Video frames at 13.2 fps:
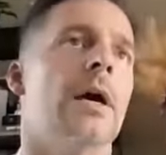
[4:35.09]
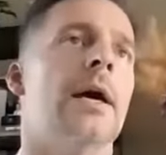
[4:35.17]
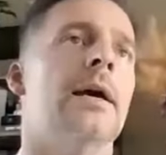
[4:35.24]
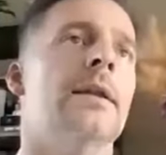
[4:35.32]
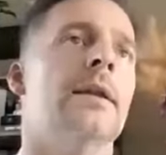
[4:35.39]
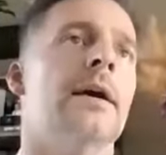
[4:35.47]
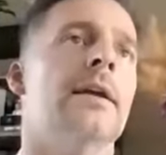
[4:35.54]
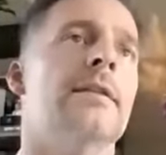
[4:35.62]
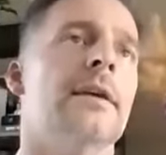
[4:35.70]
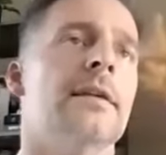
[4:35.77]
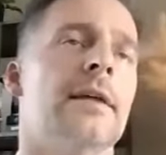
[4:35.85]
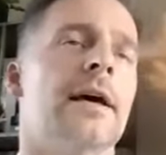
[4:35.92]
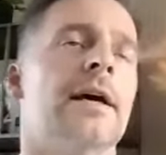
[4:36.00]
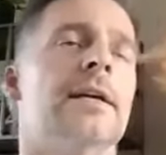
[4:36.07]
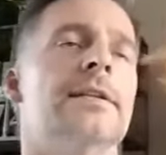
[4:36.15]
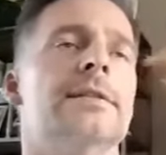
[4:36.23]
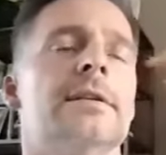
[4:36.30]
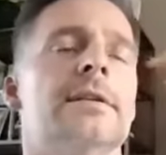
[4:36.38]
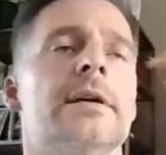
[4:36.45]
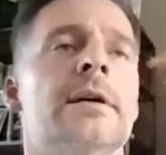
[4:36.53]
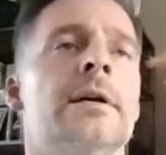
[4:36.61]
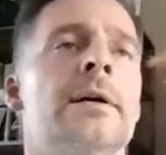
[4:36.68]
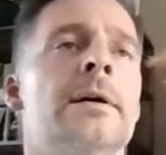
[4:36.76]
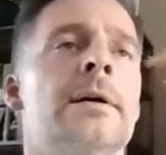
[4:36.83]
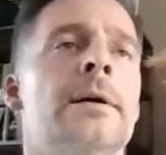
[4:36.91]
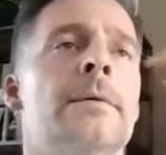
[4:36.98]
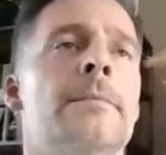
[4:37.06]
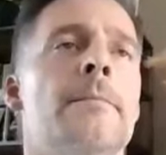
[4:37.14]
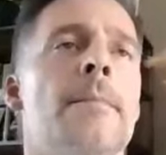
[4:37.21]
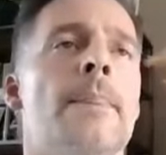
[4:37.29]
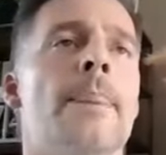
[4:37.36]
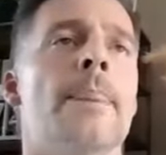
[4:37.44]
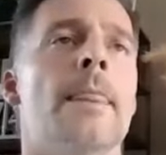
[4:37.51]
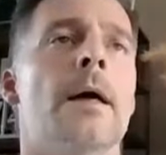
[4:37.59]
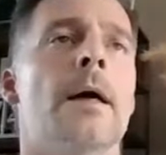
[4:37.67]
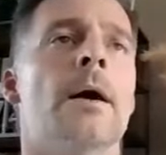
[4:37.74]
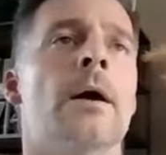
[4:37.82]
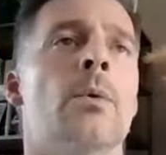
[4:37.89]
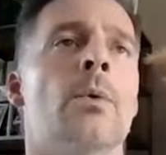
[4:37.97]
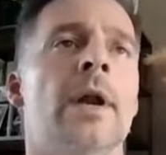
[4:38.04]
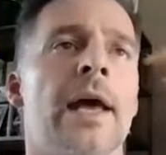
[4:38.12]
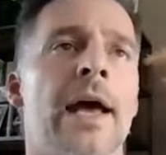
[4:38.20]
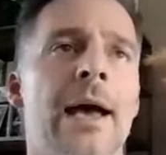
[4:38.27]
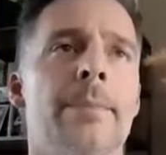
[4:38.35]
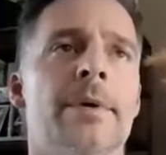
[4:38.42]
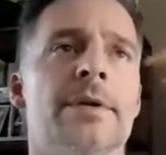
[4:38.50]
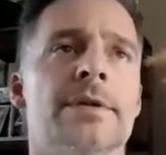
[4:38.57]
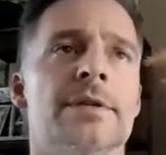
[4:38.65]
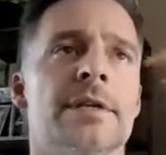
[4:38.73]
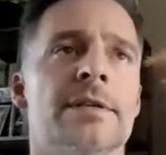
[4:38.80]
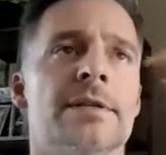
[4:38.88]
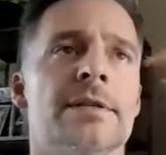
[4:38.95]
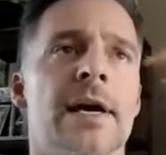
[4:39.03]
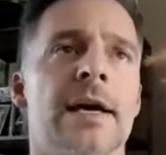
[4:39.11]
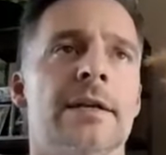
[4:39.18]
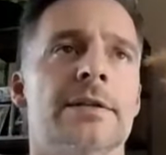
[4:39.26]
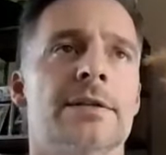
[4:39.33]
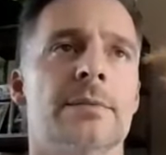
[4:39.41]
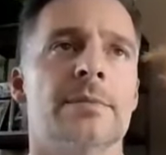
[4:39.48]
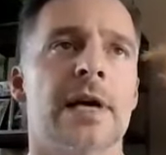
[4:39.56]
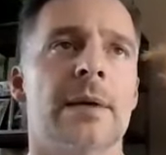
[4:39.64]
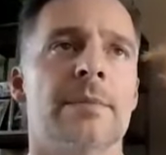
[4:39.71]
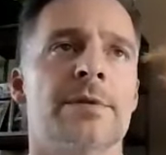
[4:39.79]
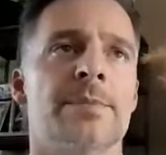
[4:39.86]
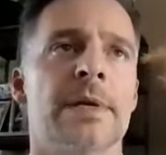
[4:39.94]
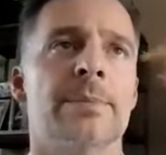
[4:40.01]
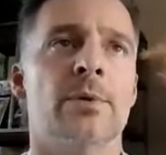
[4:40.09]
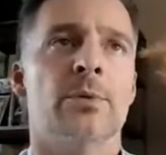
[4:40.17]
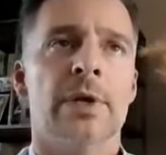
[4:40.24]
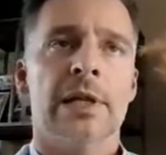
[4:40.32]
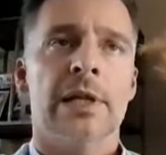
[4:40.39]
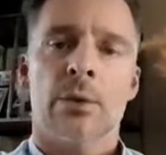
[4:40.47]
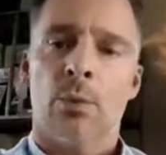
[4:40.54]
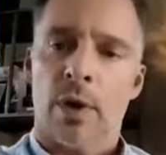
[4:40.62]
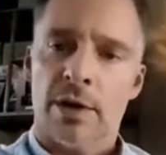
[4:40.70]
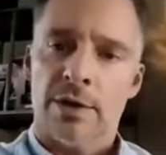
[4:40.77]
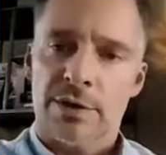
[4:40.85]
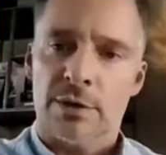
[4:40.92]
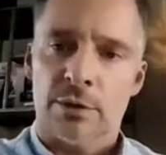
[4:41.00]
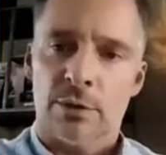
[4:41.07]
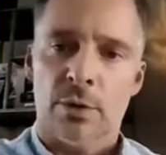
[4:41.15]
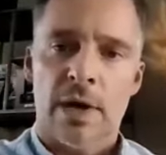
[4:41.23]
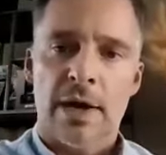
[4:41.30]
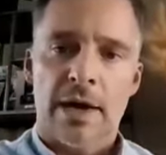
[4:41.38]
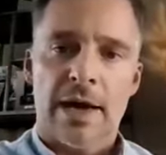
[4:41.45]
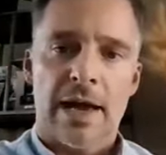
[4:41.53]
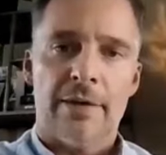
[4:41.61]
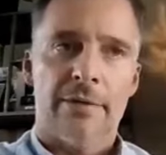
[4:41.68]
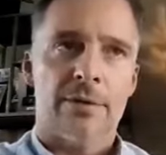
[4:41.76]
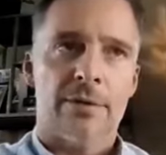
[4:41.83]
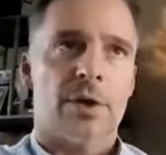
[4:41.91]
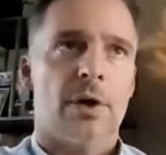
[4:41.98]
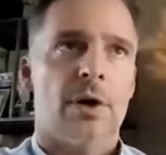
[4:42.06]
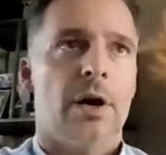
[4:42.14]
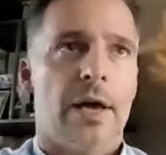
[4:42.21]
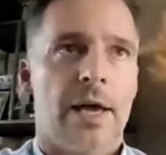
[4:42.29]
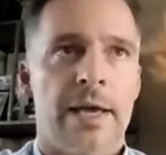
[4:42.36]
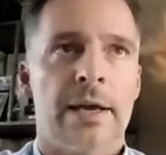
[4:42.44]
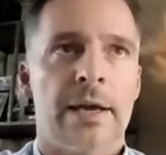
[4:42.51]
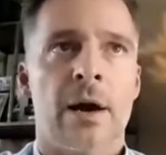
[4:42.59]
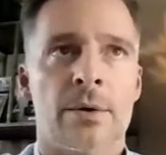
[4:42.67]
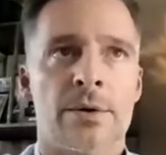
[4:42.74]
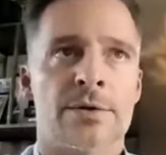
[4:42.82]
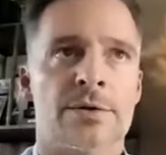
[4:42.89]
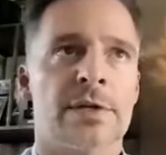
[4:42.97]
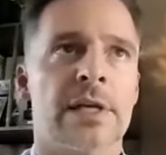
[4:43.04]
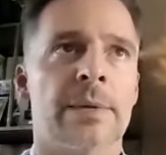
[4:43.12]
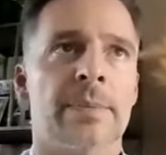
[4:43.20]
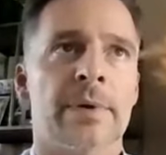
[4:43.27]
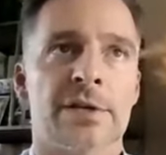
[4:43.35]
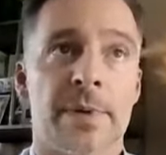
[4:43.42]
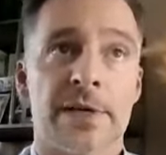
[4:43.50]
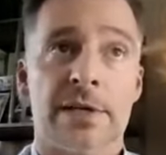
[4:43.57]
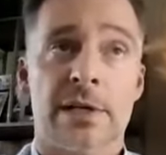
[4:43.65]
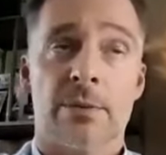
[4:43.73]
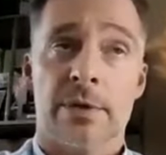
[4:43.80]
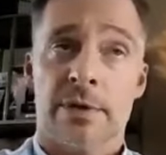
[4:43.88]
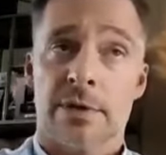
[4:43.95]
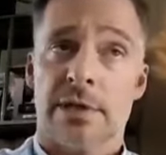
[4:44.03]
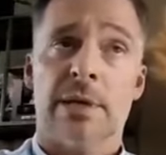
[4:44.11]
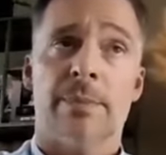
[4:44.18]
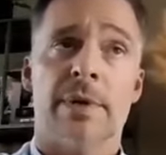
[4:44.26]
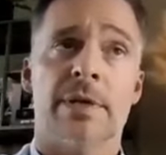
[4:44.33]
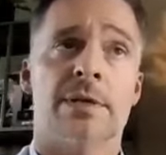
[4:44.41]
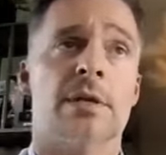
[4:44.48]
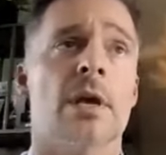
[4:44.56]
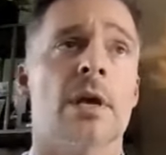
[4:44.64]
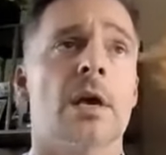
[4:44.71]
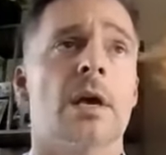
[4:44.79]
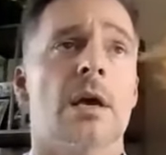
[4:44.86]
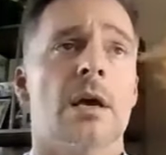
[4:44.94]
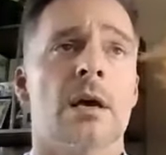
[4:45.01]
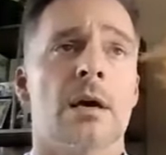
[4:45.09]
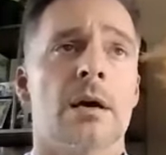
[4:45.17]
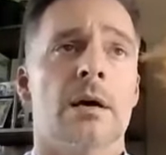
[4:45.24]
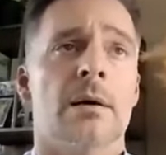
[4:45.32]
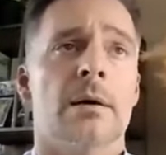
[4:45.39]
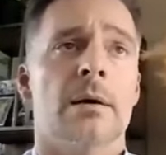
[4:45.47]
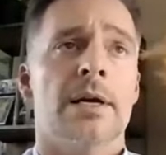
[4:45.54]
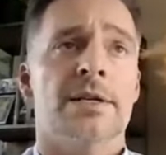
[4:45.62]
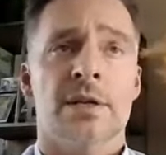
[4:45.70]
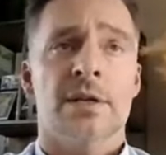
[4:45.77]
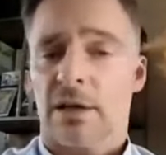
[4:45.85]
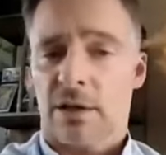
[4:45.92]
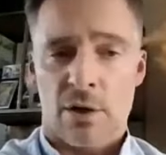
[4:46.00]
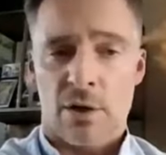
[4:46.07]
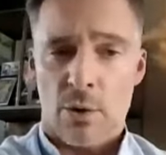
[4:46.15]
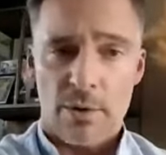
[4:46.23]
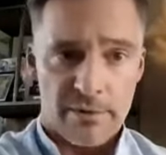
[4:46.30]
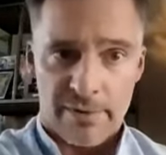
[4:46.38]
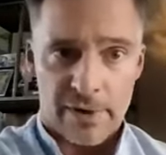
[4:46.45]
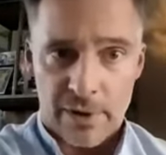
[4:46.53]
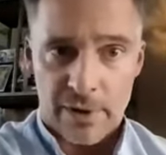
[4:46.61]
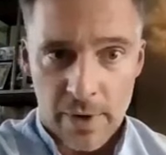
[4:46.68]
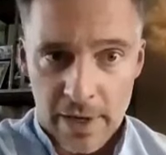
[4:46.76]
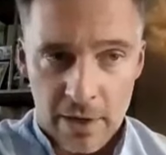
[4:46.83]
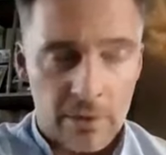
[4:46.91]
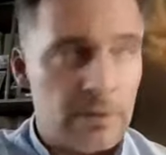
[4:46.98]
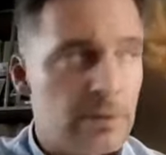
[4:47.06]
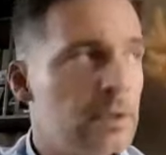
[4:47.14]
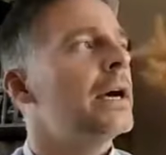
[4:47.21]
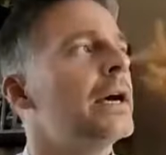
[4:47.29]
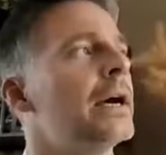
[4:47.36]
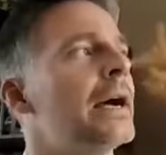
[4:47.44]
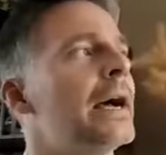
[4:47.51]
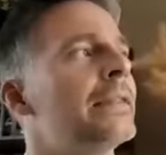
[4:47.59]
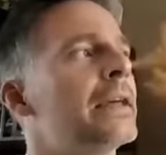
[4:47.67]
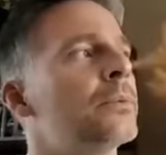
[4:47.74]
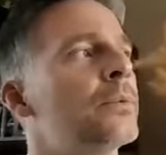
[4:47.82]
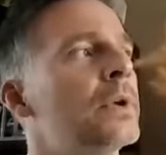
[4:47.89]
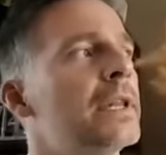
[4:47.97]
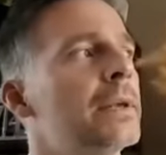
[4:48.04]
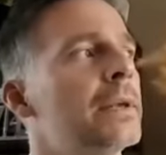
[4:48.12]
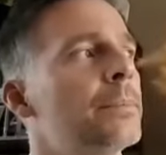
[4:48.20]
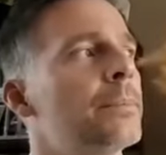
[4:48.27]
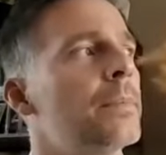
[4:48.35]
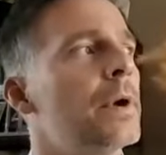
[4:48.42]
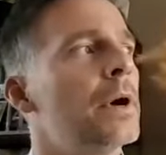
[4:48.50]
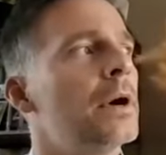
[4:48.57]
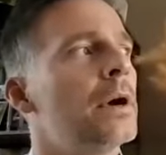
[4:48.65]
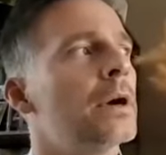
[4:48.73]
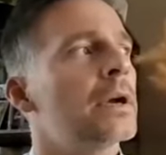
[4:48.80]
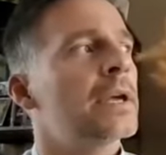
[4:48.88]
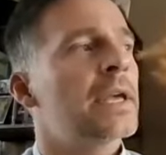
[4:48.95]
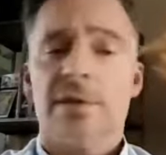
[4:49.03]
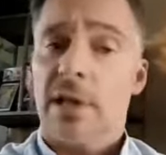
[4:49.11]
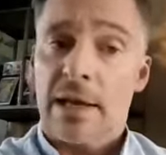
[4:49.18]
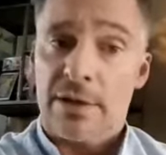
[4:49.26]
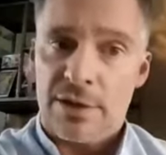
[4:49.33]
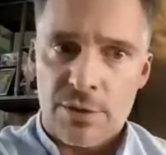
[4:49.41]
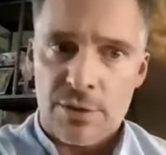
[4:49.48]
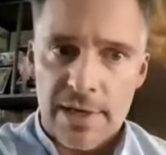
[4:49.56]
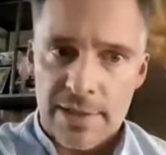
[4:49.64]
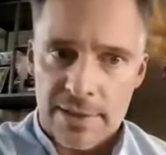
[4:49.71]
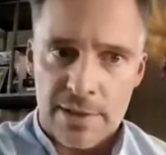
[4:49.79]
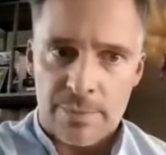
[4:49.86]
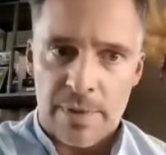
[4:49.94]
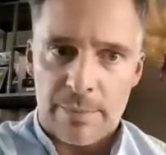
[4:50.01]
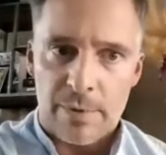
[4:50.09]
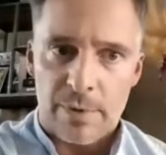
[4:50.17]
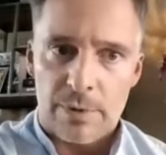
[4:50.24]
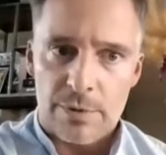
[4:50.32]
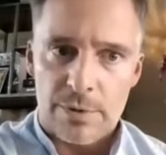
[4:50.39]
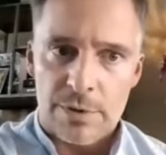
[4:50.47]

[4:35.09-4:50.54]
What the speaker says: And I think that what happens is that sometimes people really want to have those 8 hours of sleep, and especially when sleep is is not going very well, and that really gives a lot of stress to people.